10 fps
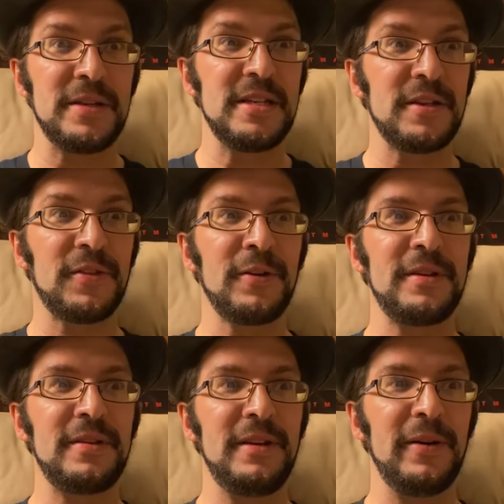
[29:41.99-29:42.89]
He's there's
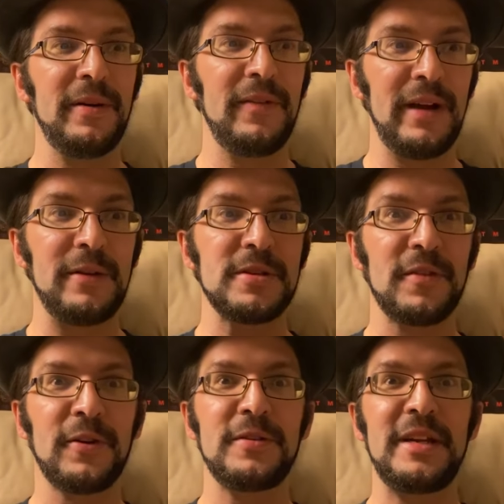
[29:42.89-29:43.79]
a
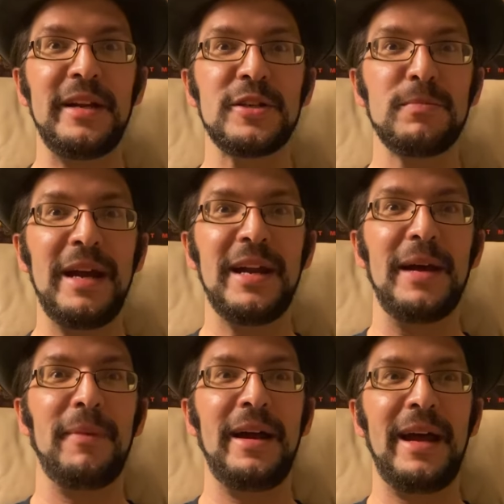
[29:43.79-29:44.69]
13-inch man
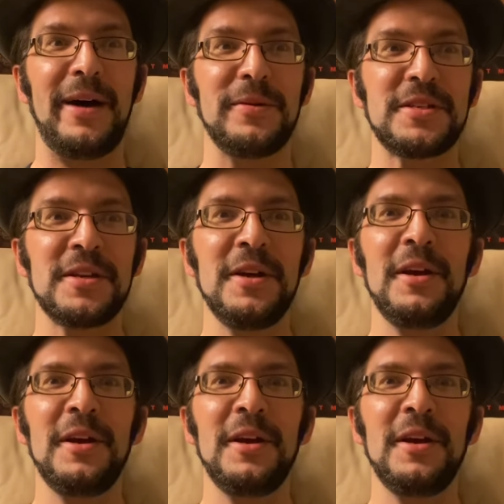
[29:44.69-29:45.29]
at my house.